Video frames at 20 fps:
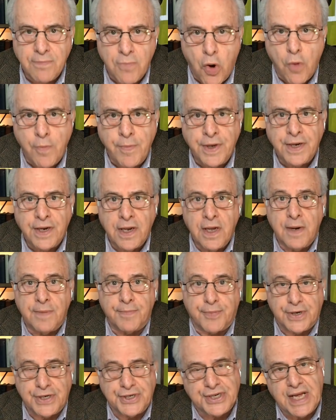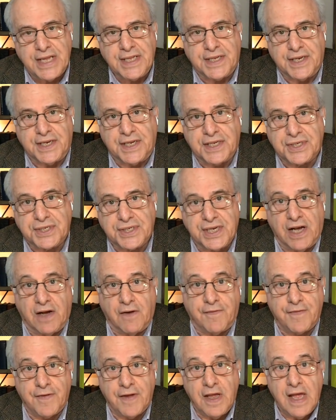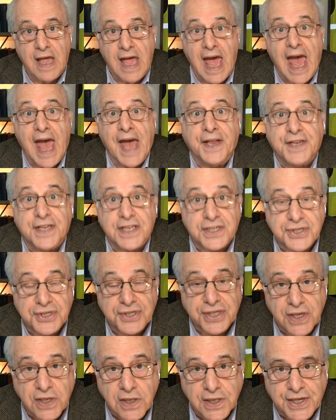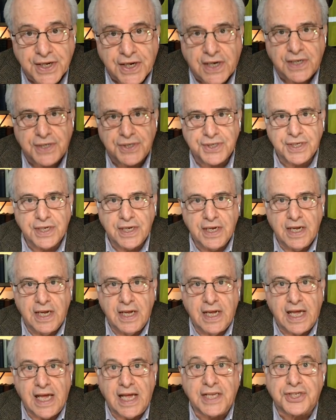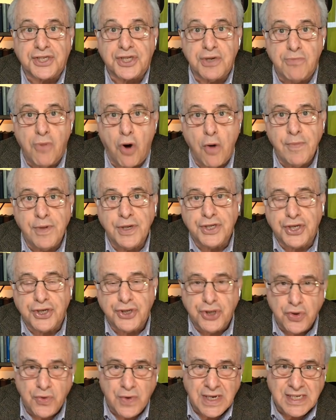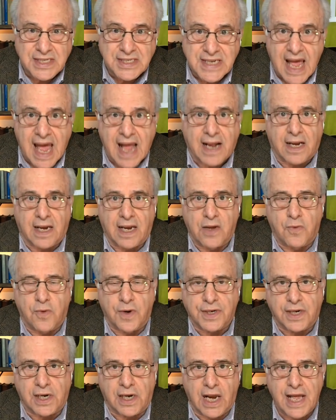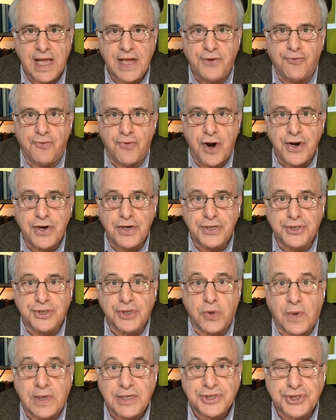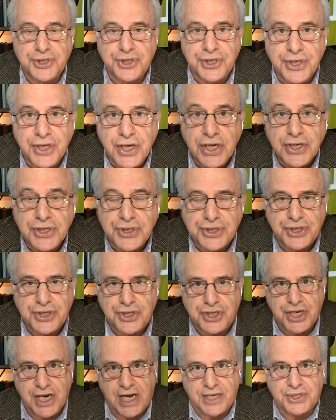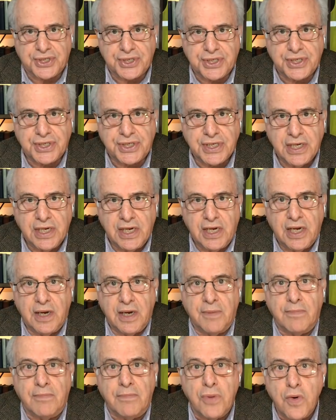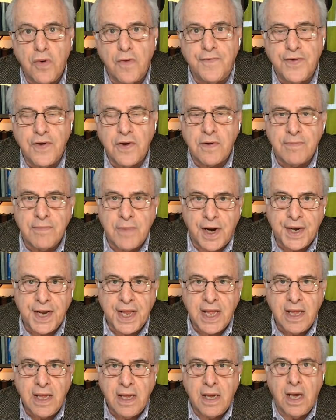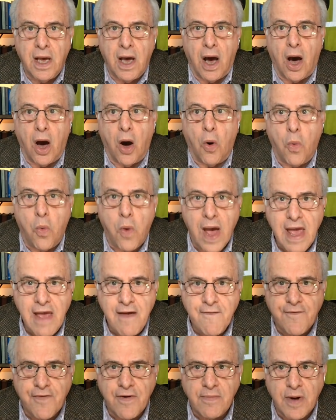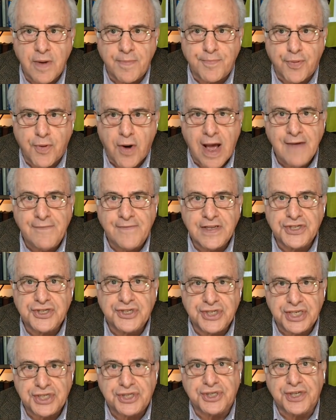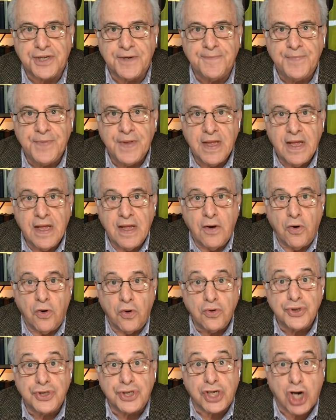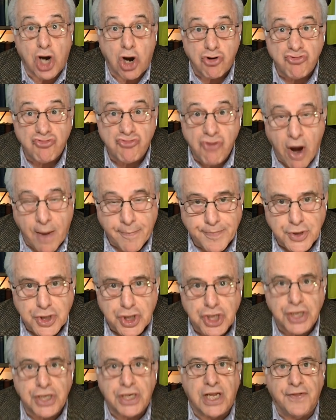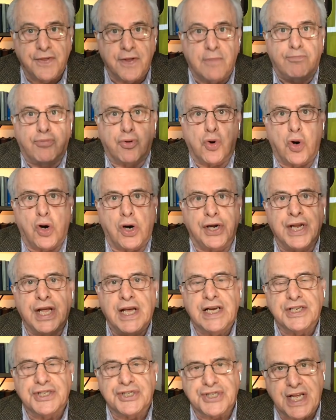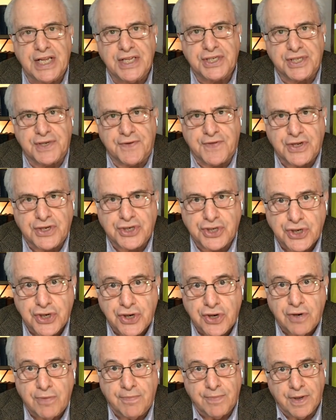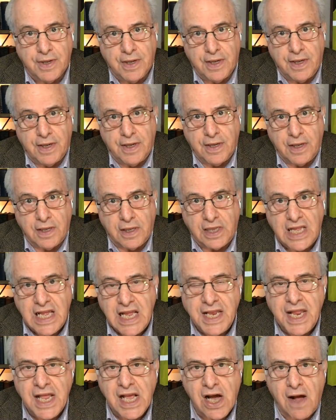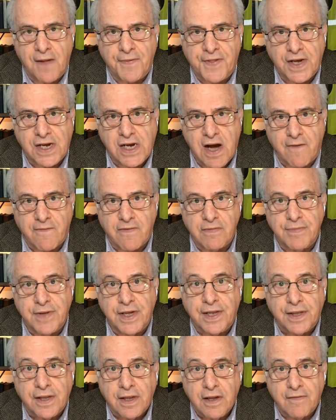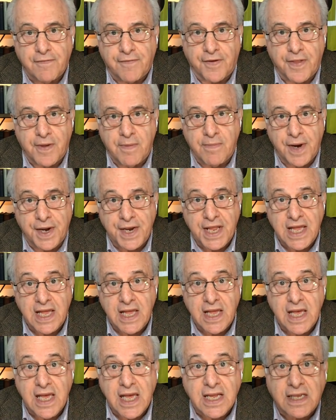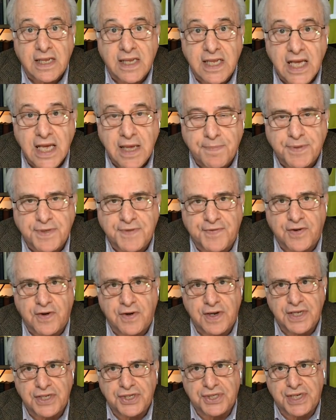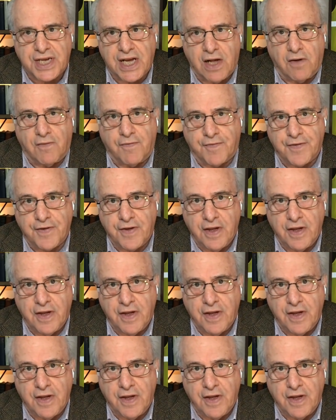moment presented itself. And it still does. It's the moment to do exactly what Glade Runner's question suggests. Move your money away from a private system whose corruption in the broad sense of the term, leaning on the government for the money it keeps for itself,